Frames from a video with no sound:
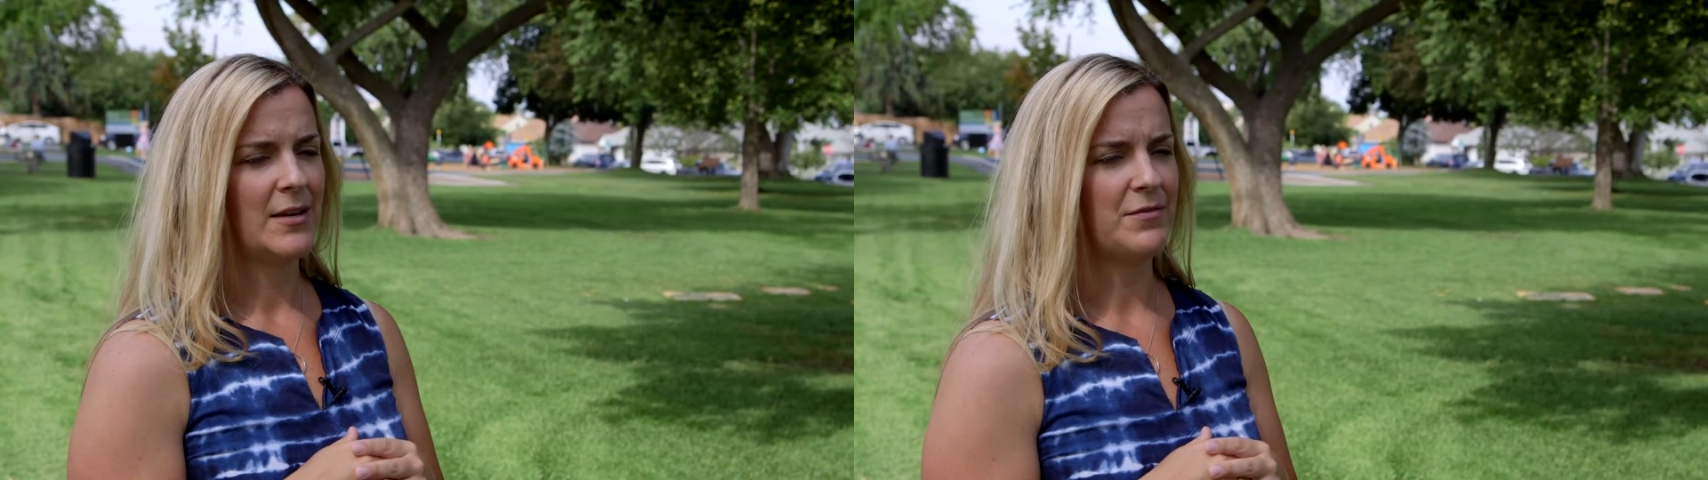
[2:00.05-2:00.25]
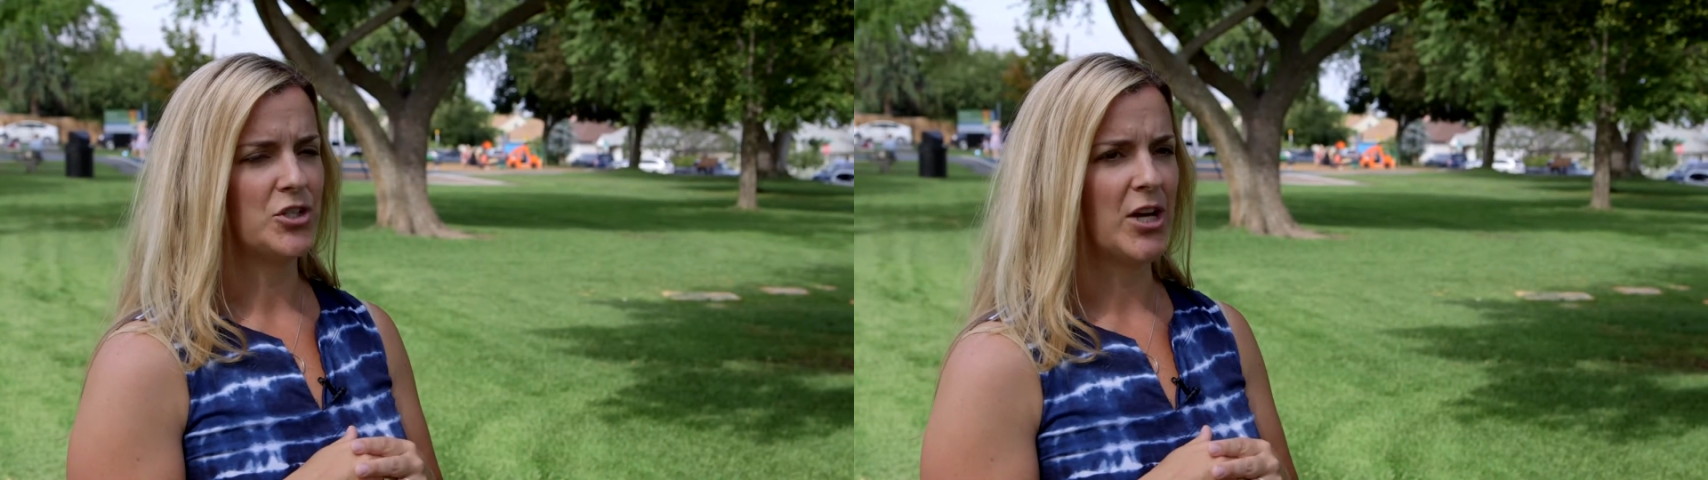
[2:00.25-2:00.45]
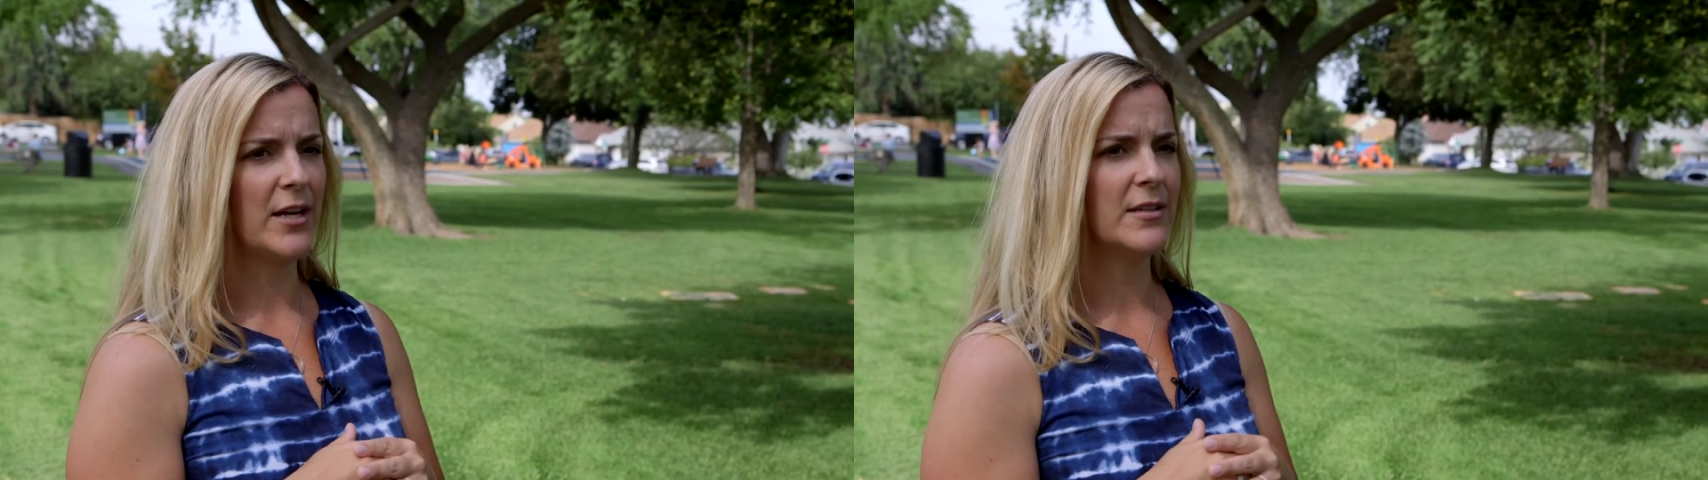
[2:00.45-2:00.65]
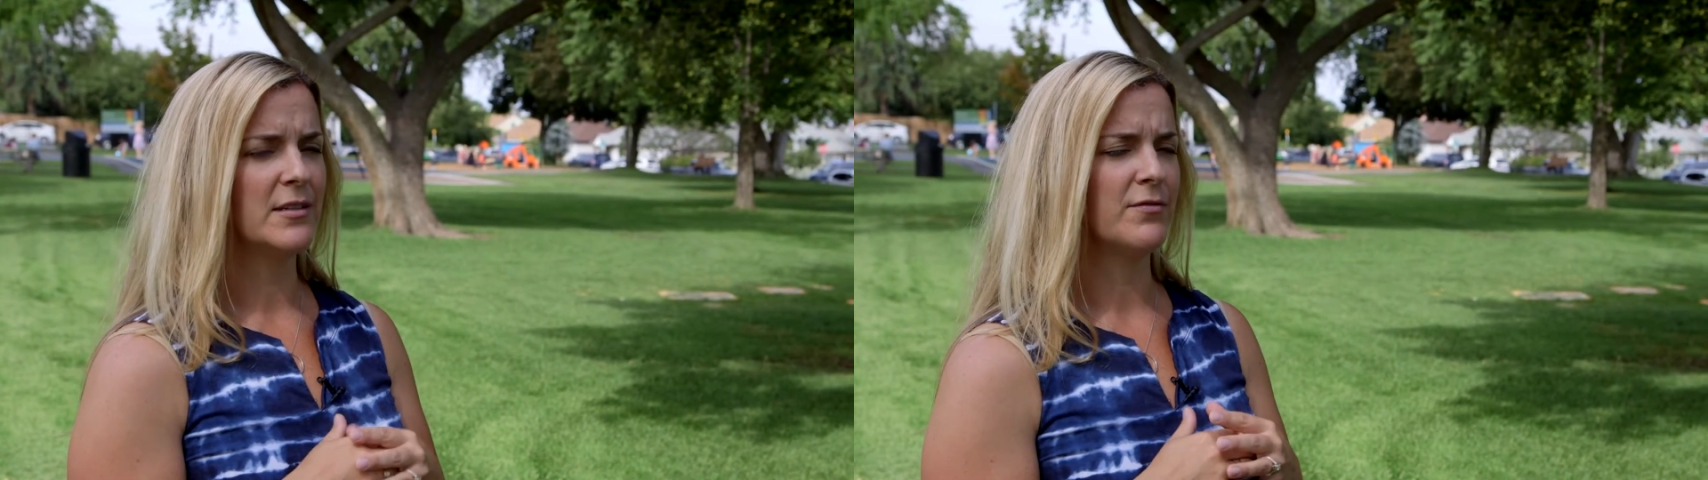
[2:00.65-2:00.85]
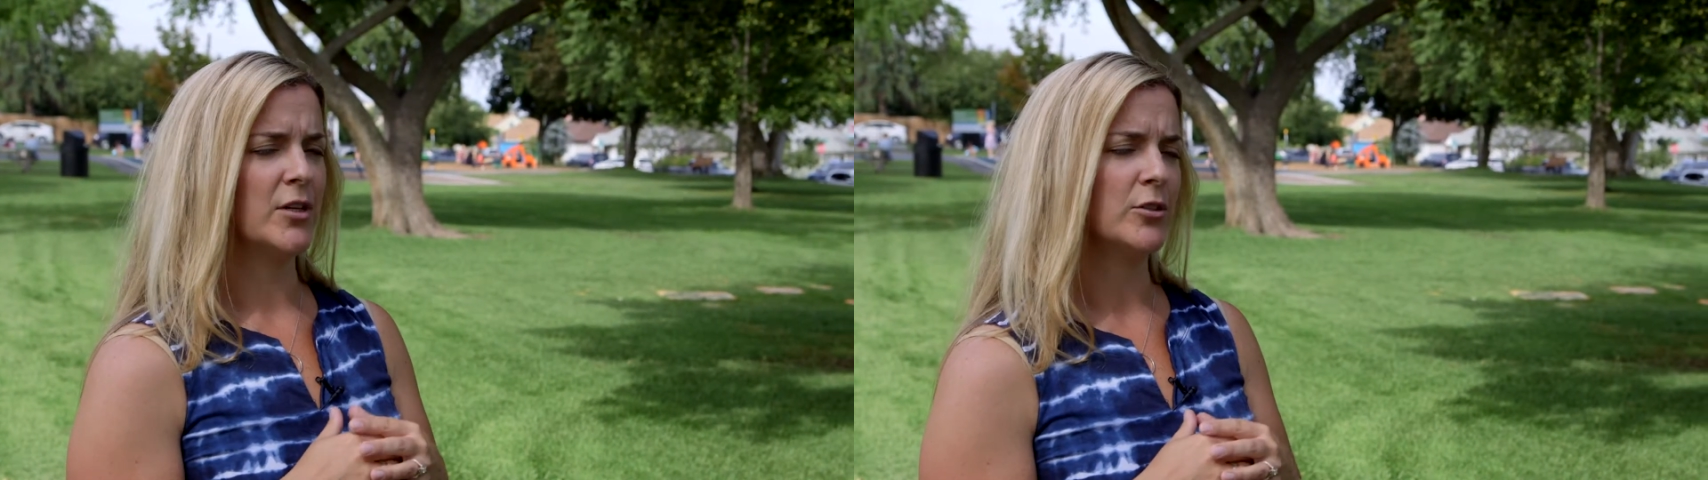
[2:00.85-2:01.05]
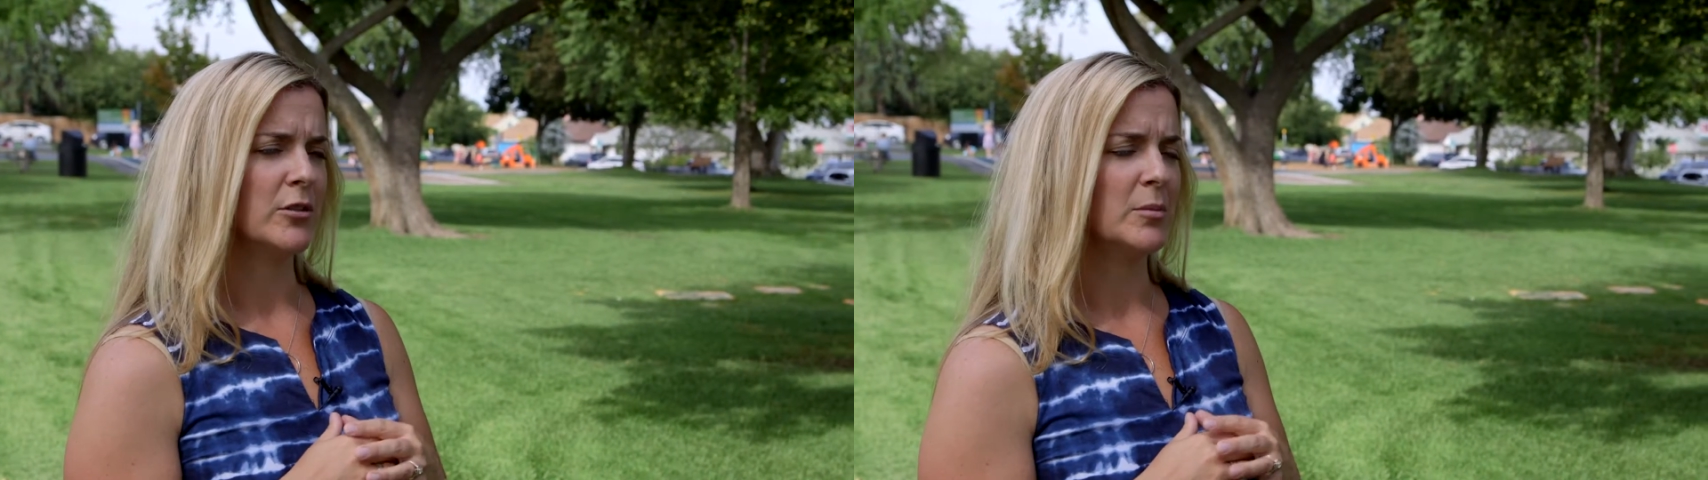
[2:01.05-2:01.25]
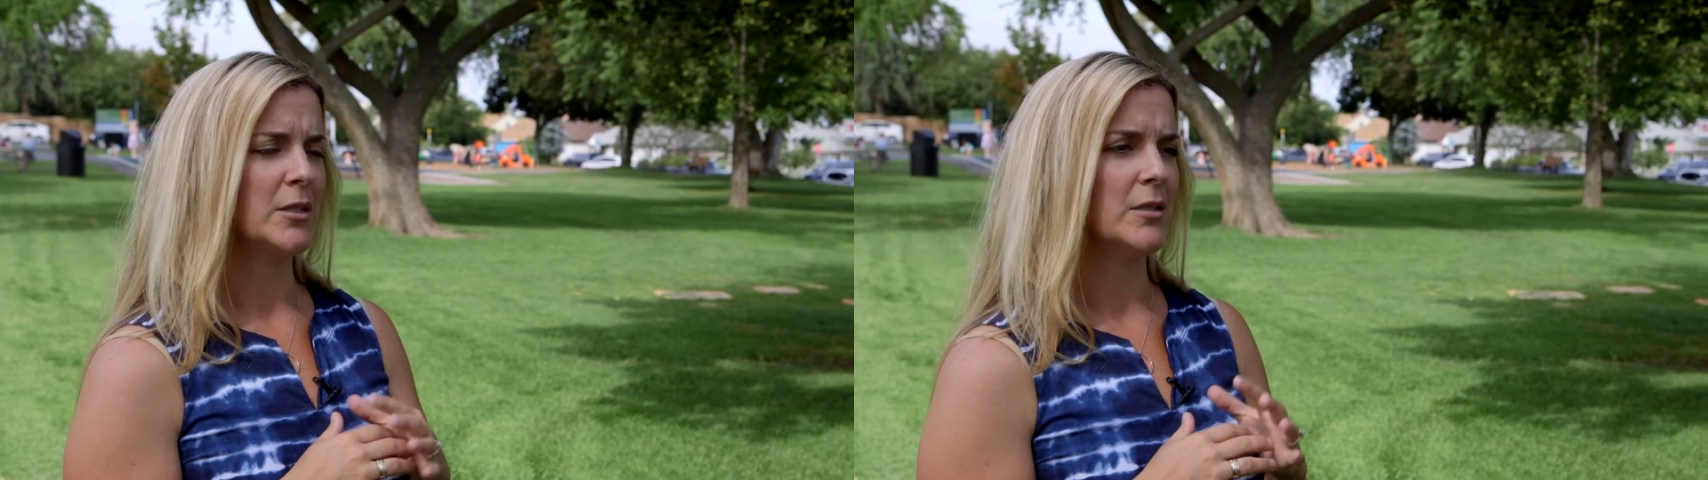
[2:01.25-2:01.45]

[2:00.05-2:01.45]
If a child is vulnerable